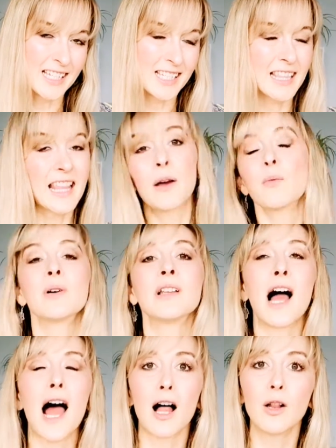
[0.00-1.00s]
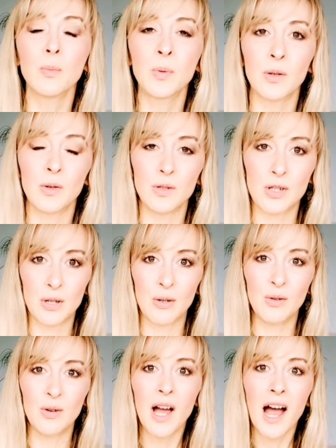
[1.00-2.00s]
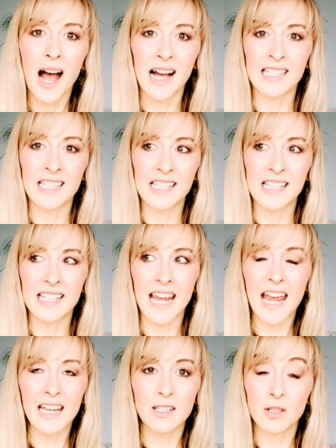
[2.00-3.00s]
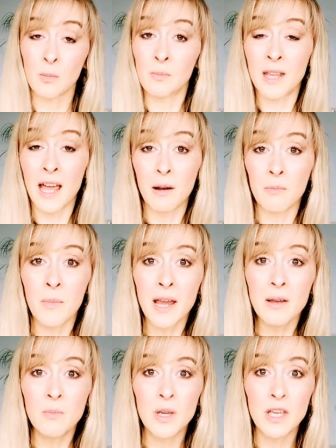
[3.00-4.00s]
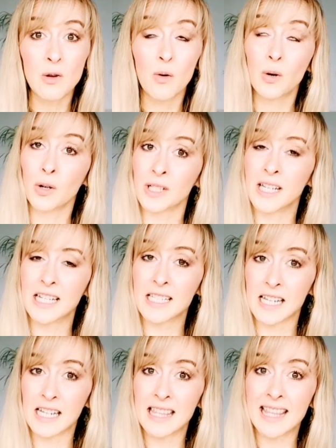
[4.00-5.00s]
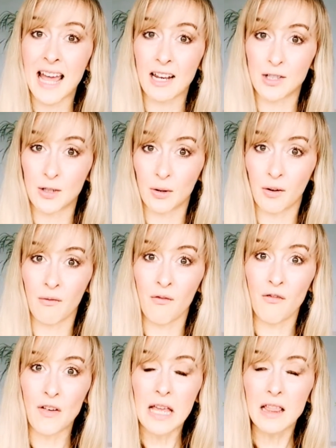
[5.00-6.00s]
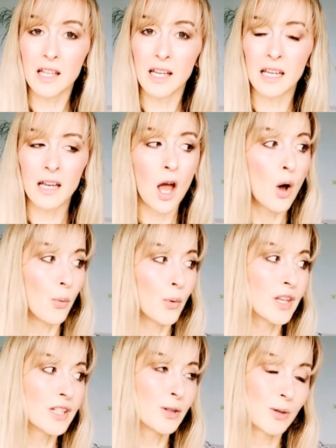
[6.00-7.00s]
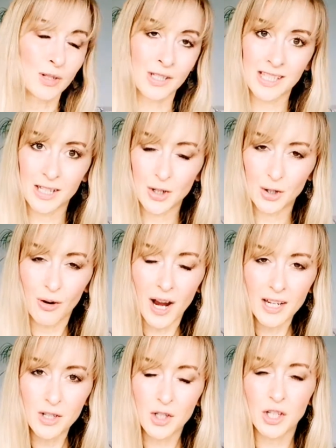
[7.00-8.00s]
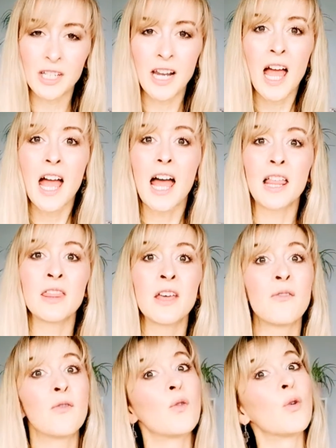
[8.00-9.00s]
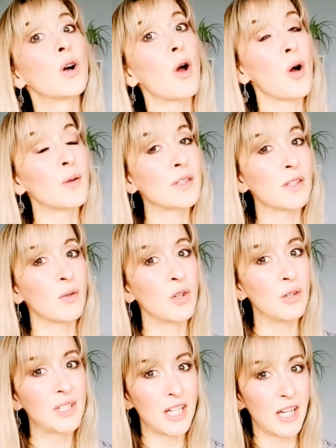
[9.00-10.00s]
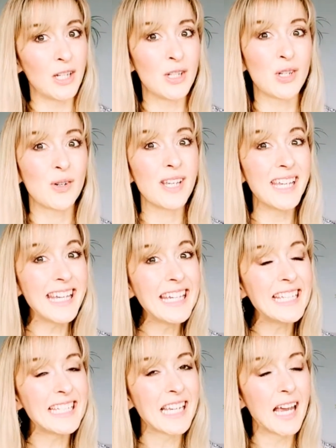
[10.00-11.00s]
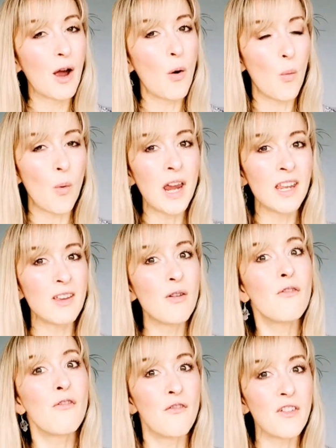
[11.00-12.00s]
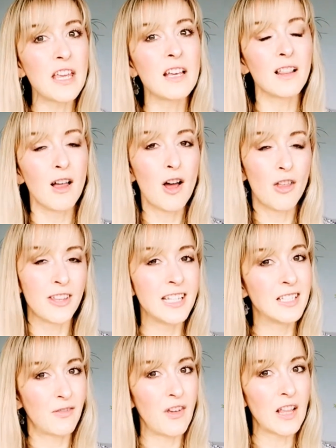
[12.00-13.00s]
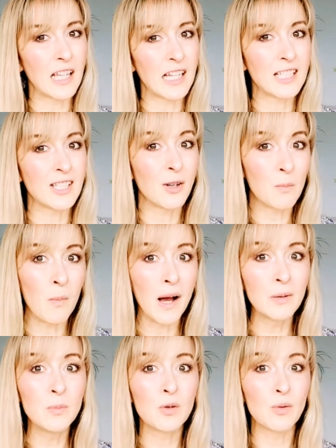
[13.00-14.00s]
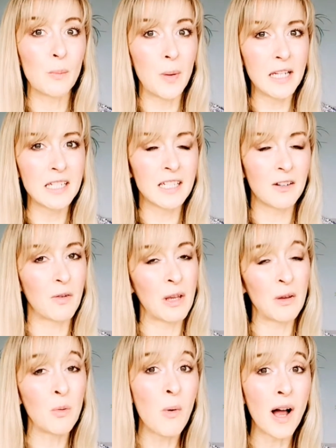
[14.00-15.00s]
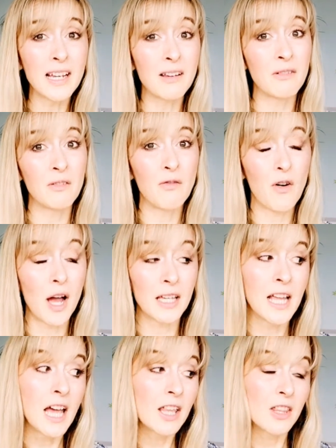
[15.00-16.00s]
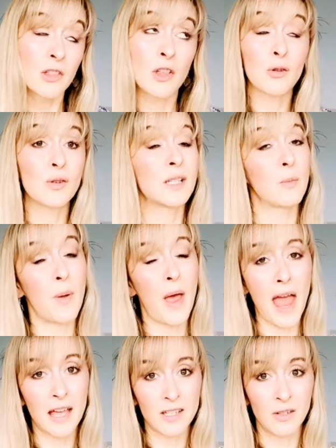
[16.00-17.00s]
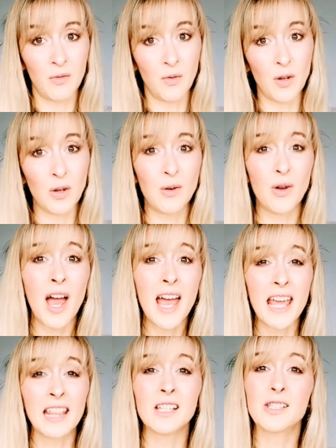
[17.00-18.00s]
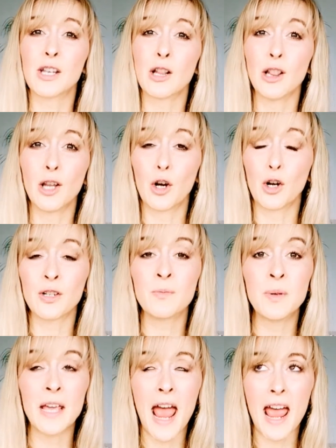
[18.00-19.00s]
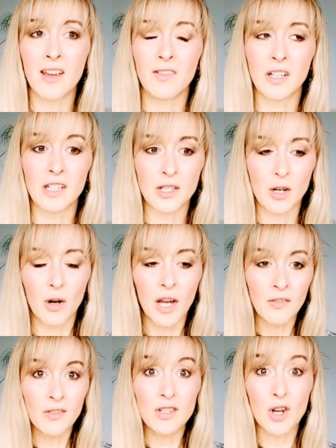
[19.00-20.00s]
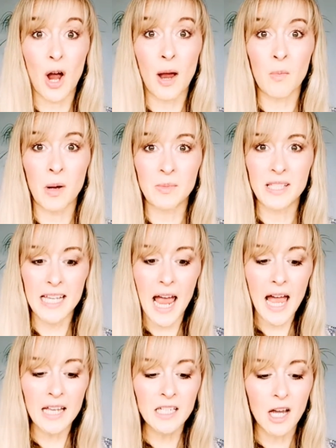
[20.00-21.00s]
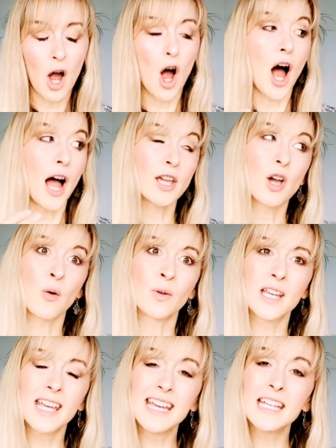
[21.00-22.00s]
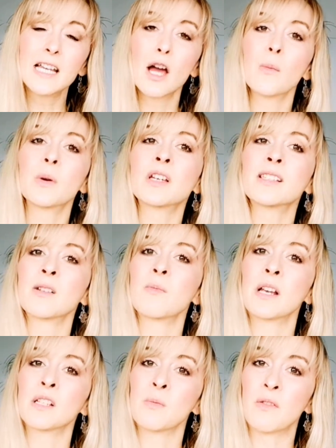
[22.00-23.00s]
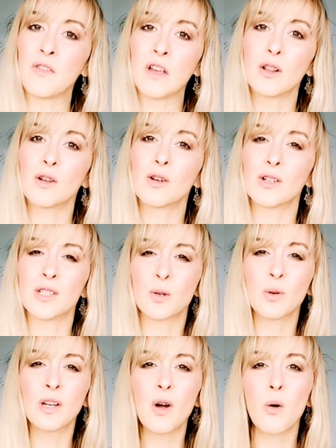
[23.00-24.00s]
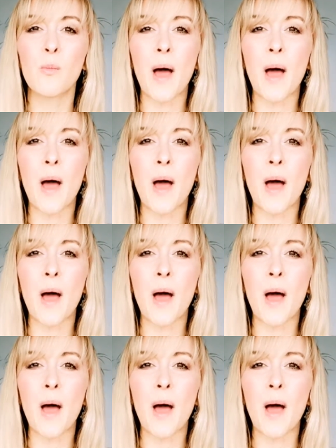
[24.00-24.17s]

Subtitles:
So that will help you to understand, so that maybe you're connecting that certain feeling with a certain situation, and therefore also you tend to eat when you feel these feelings. So it might be repetitive, and you might even find that there is a pattern for you, and it's a learned behavior. So every time I'm sad, I go and eat because it makes me feel good. So we go